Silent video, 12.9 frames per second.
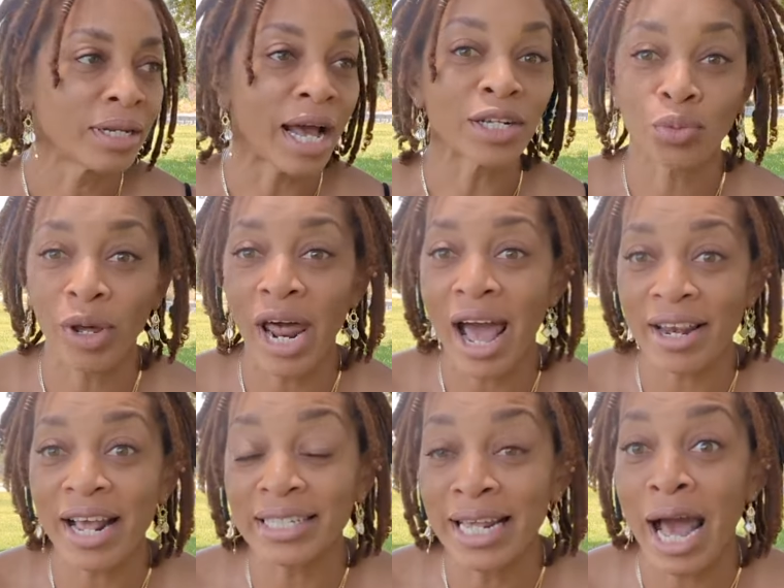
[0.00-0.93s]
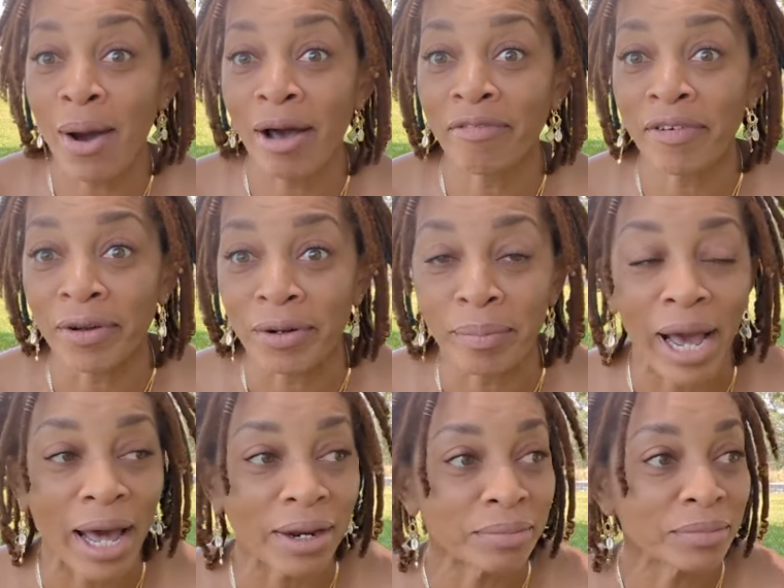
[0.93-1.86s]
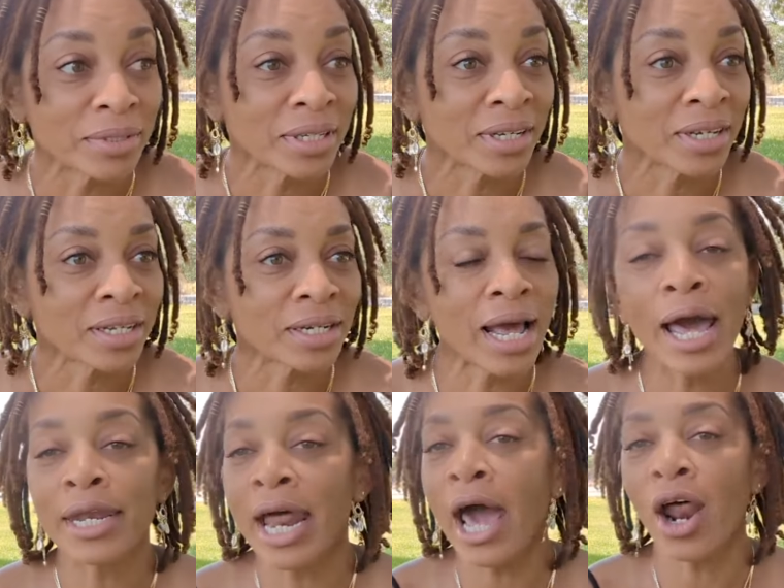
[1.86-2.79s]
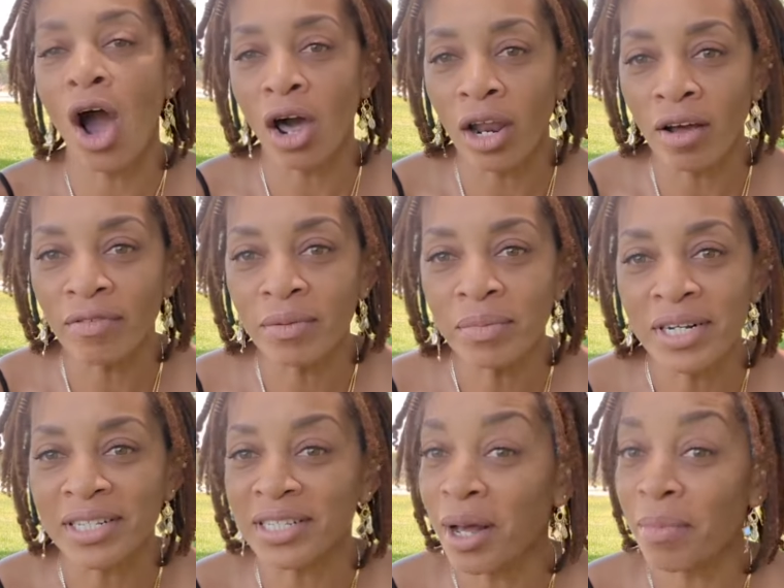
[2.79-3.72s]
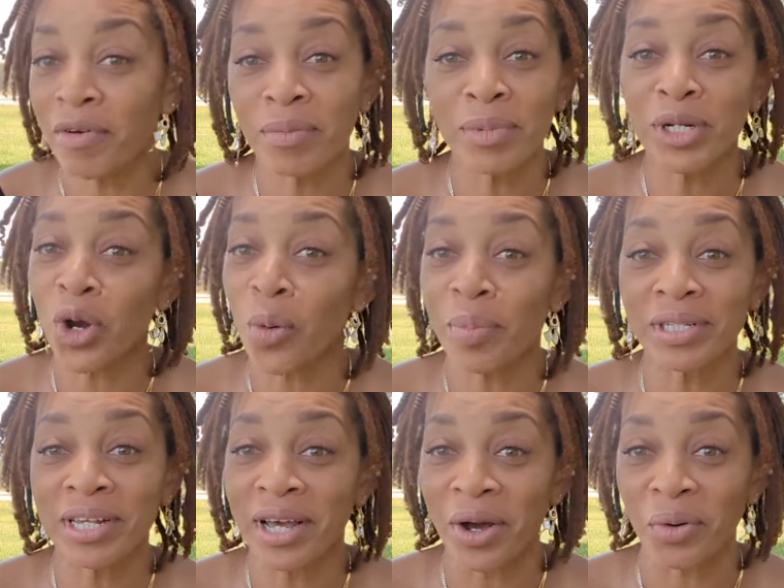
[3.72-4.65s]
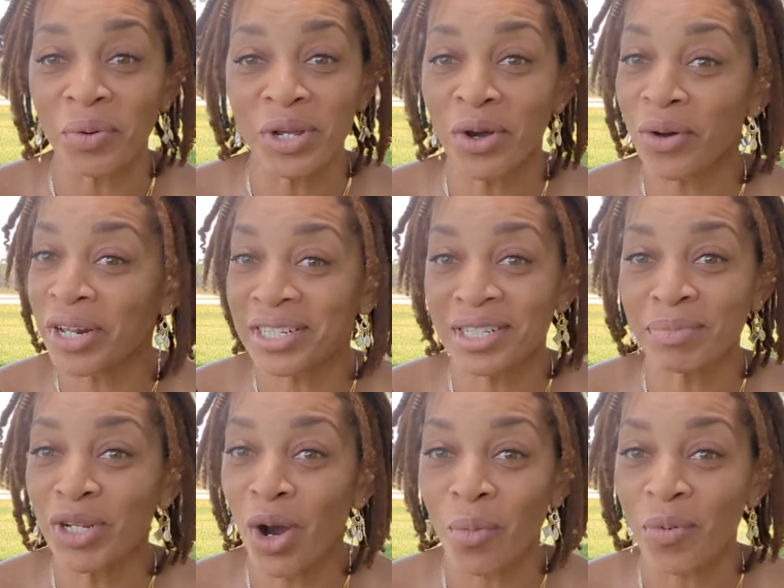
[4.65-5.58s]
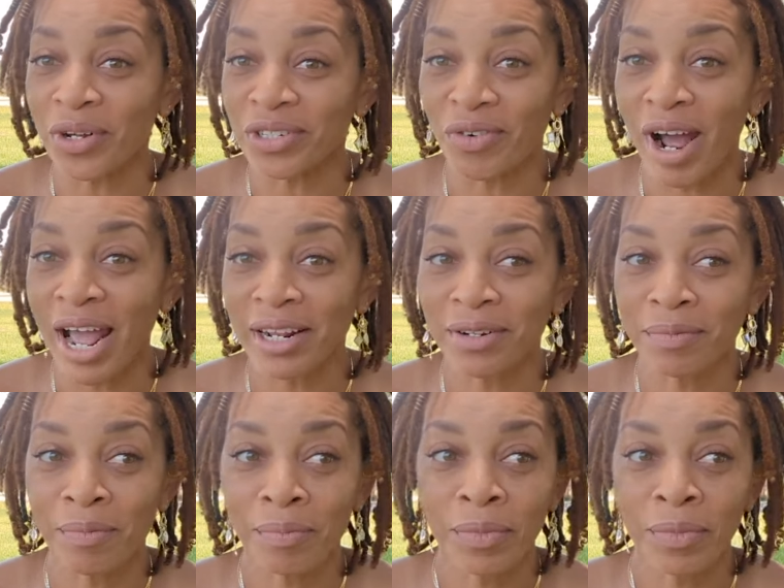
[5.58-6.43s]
That's what I. That's how I felt about them. Not not all of them, cause some of them are dope as hell. We know there's some dope ones, right?